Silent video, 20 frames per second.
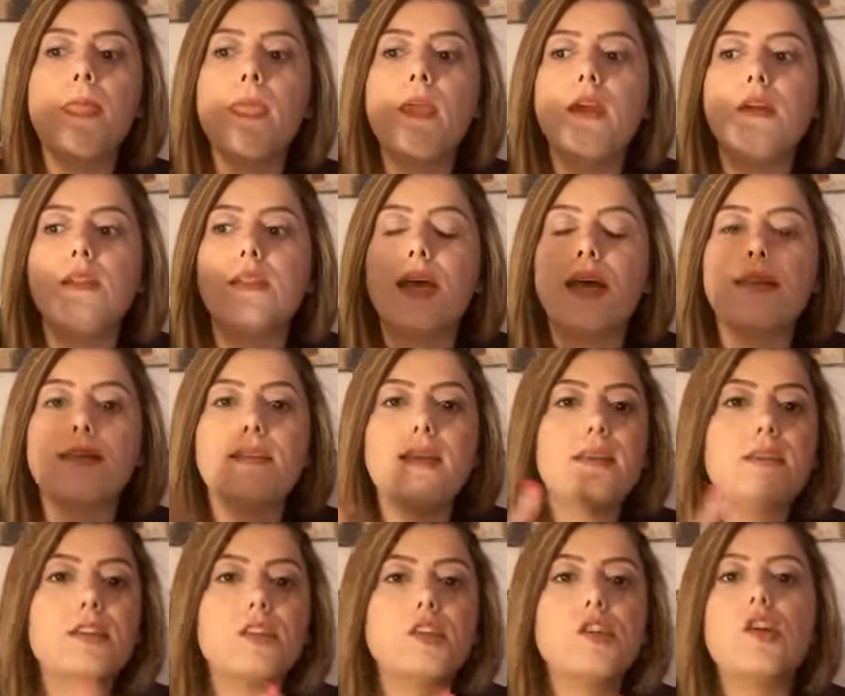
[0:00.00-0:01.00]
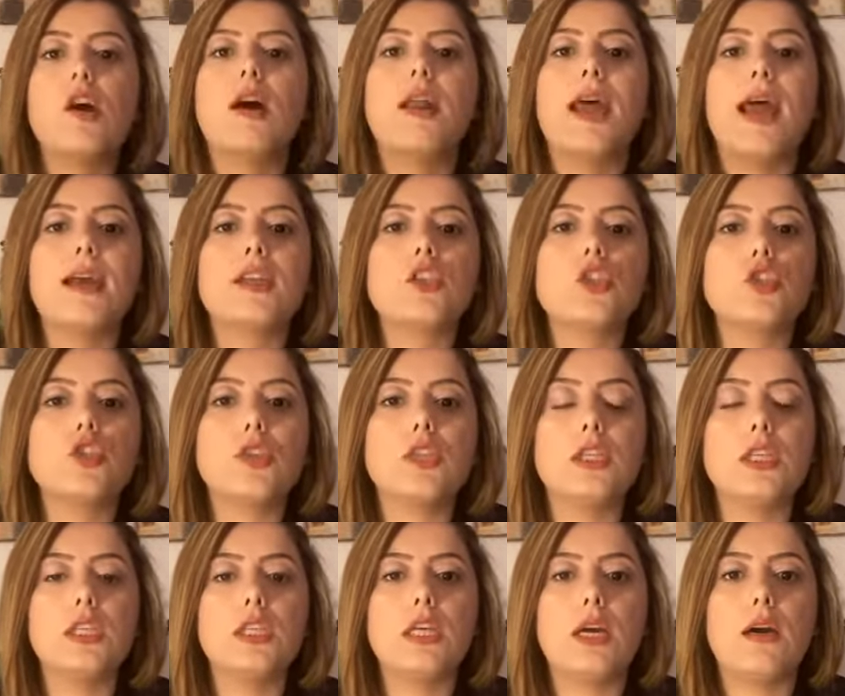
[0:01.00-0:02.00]
that they did not
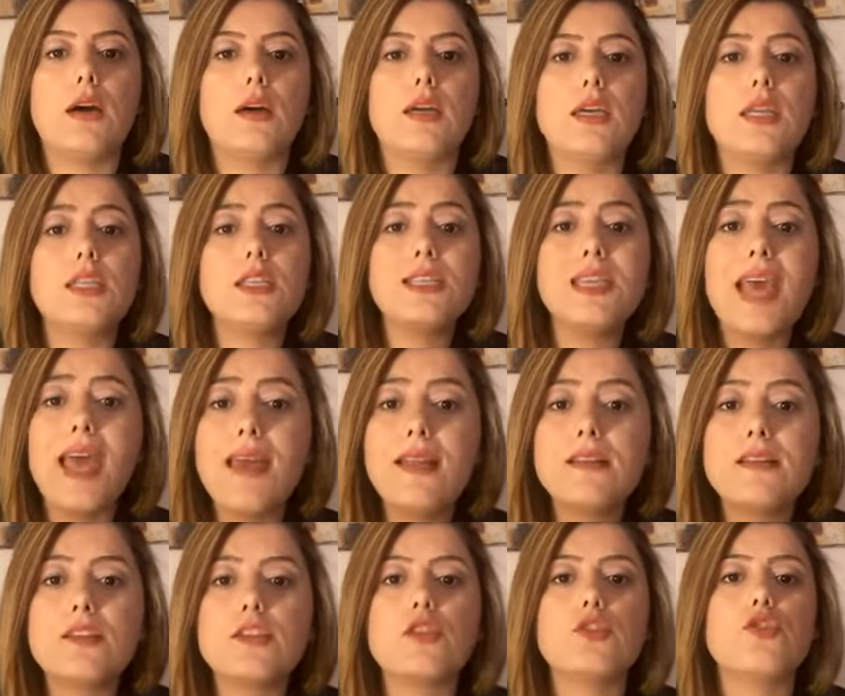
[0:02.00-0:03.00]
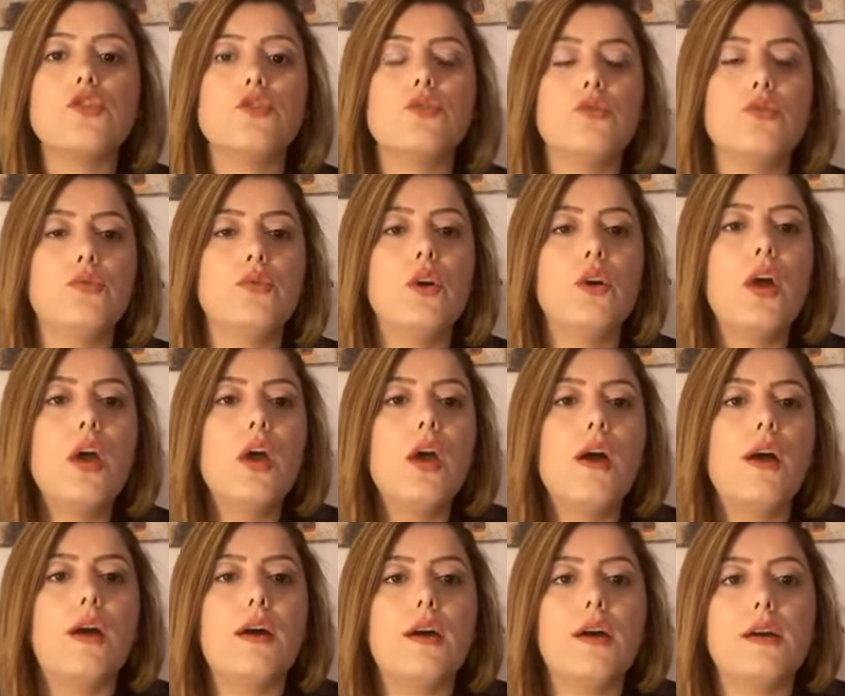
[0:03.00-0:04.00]
actually intend to
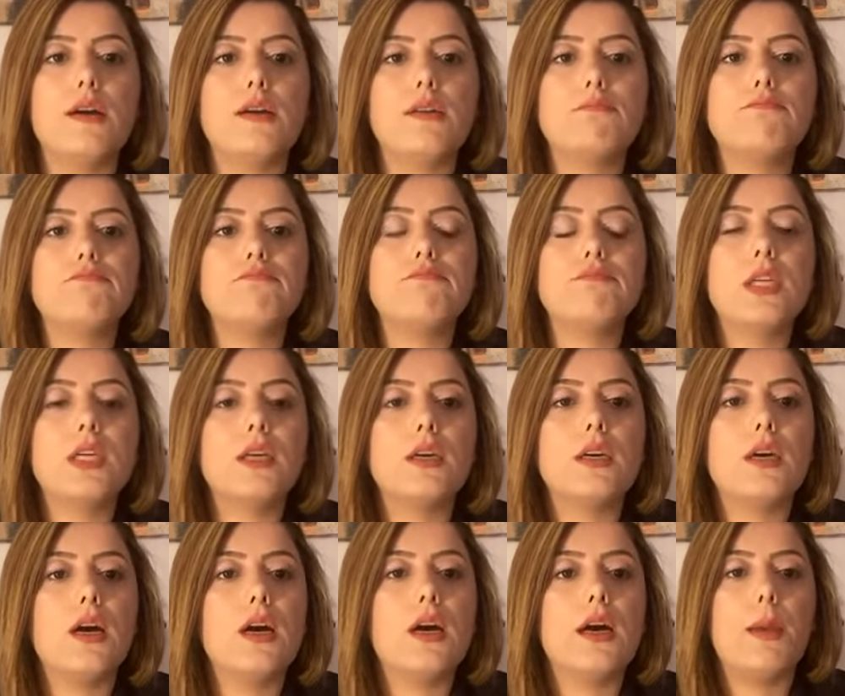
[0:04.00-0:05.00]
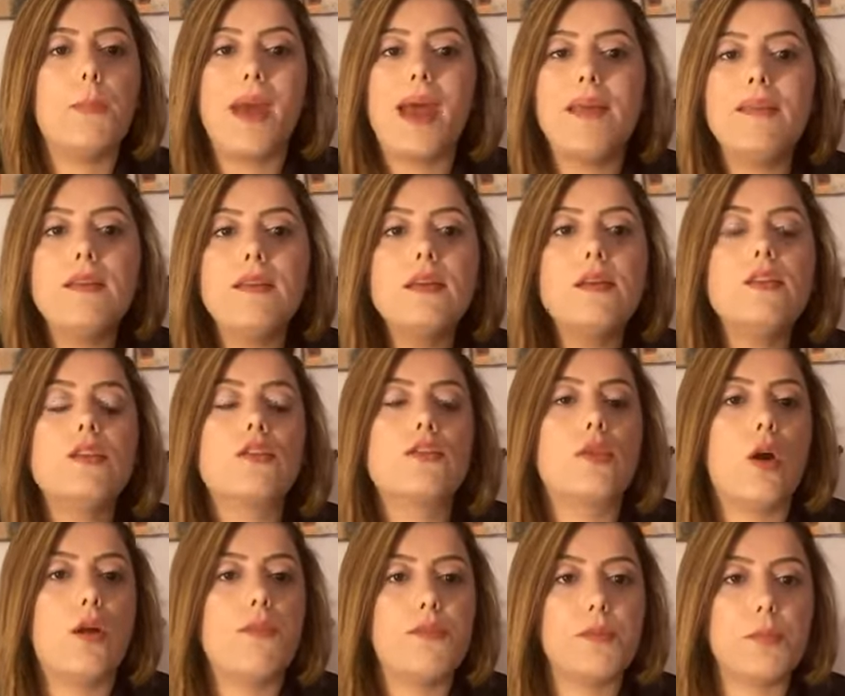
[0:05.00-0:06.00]
abandon their
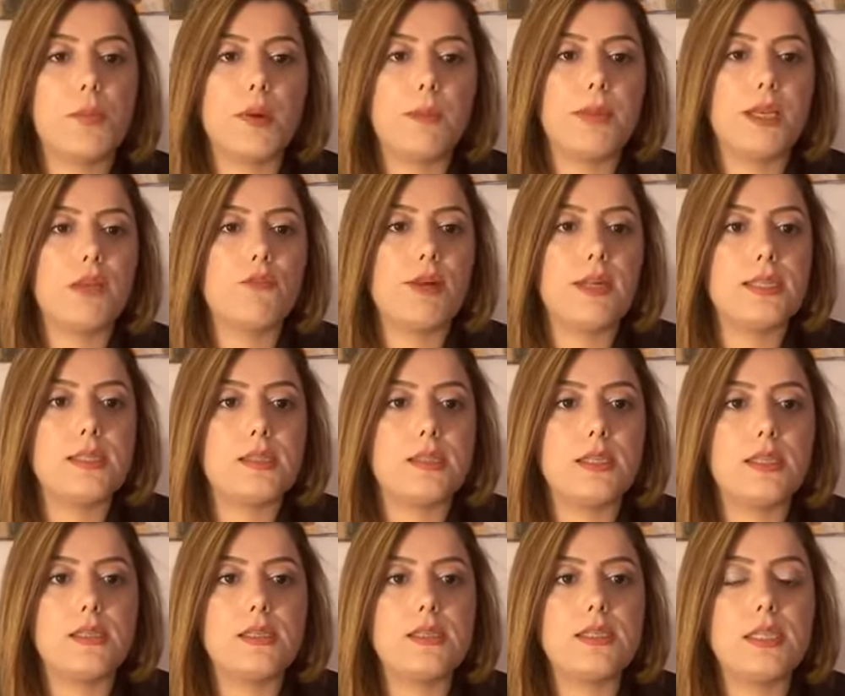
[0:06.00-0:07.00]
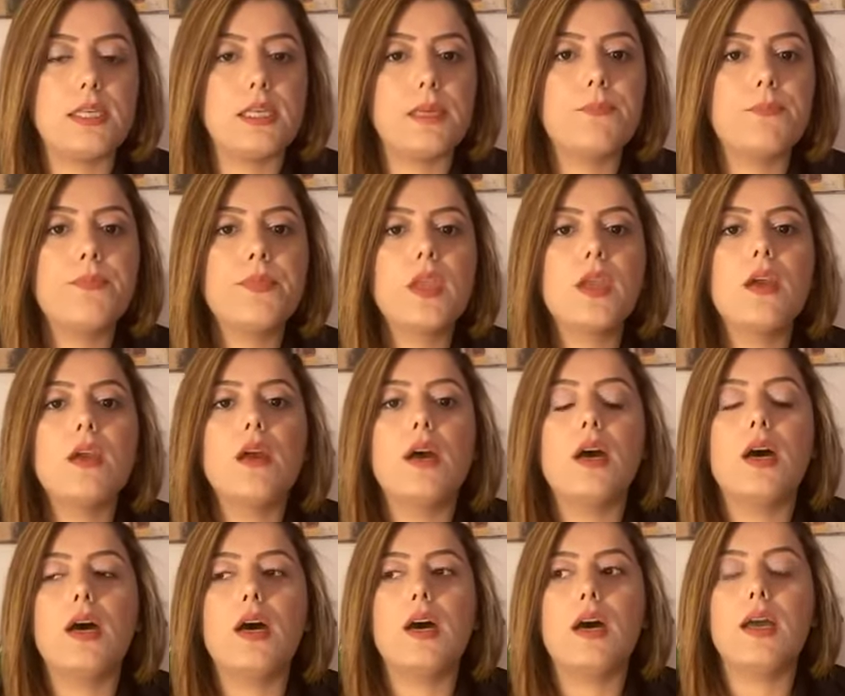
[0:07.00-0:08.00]
lawful permanent residency,
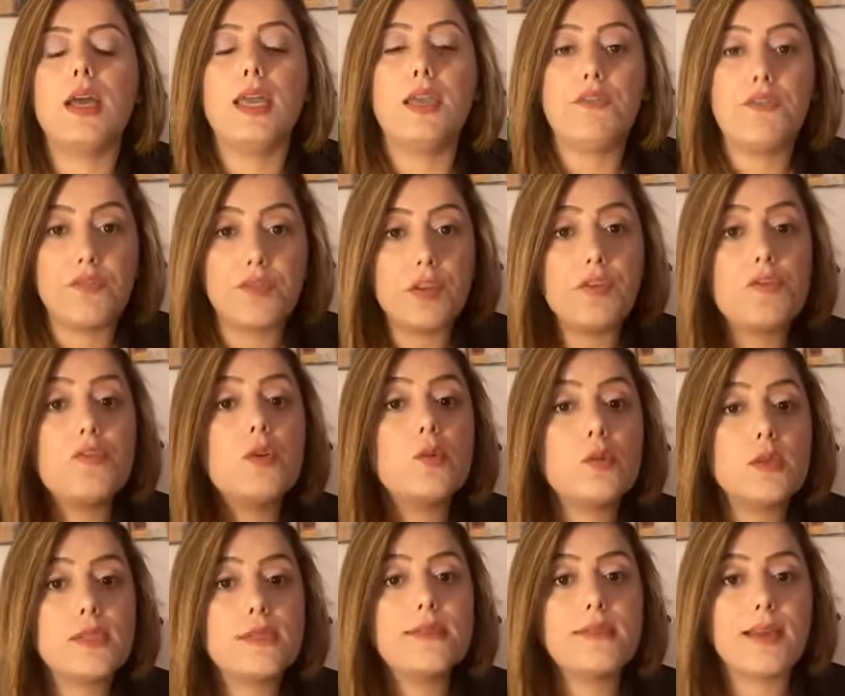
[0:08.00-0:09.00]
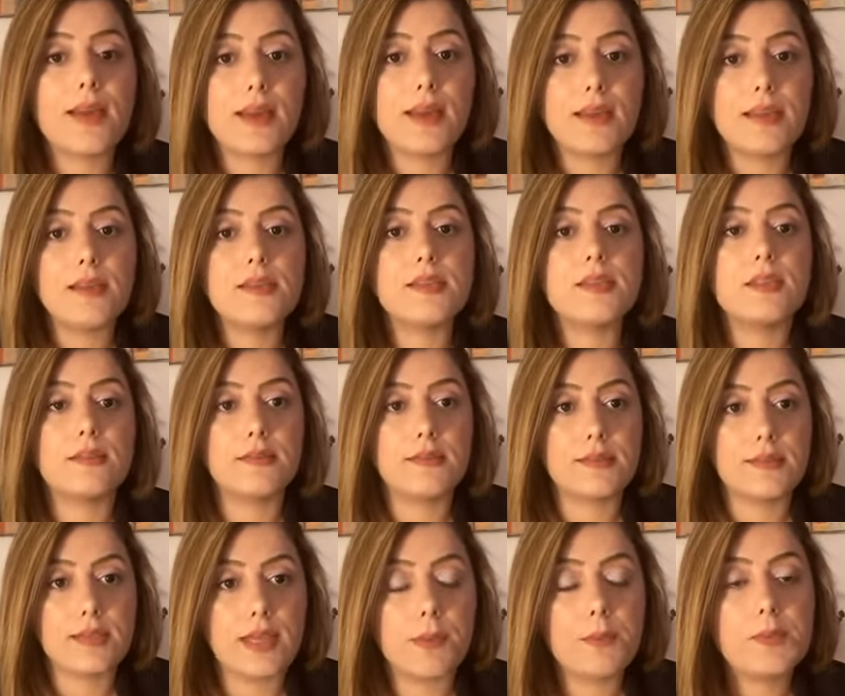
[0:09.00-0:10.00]
if USCIS
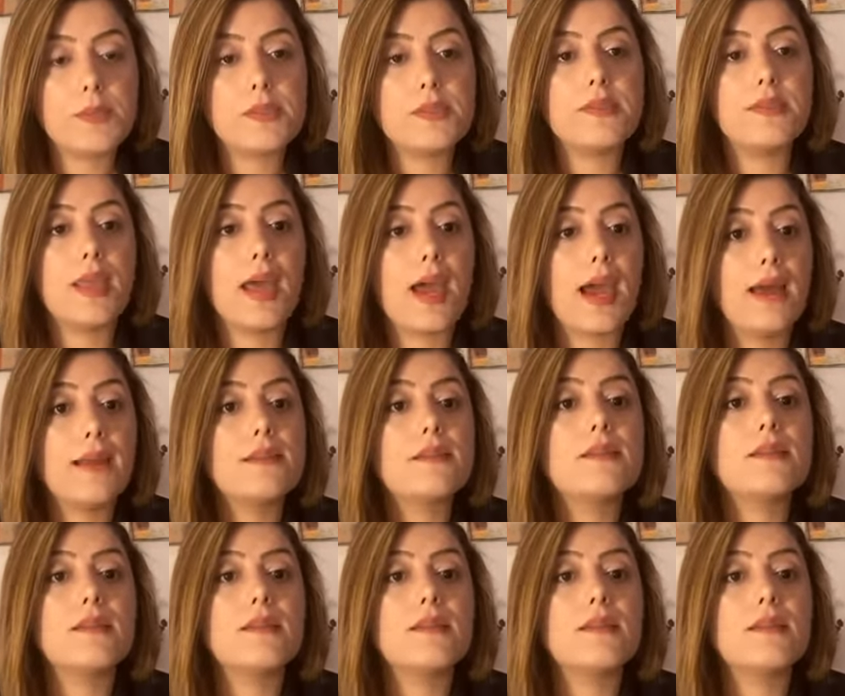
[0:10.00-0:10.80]
accepts that